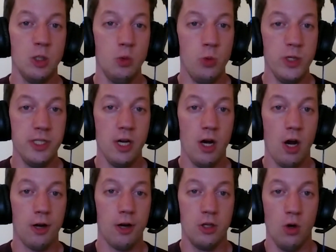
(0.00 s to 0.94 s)
we
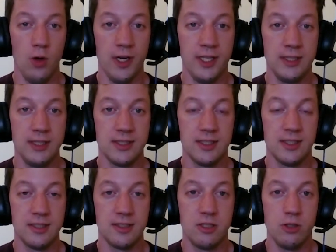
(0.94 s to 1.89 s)
are going
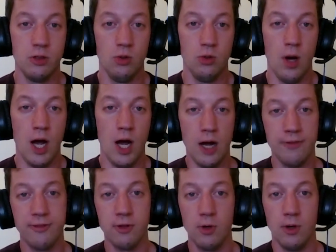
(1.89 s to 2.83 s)
to
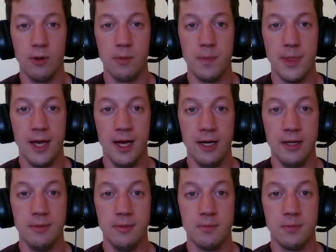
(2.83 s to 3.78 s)
offer uh,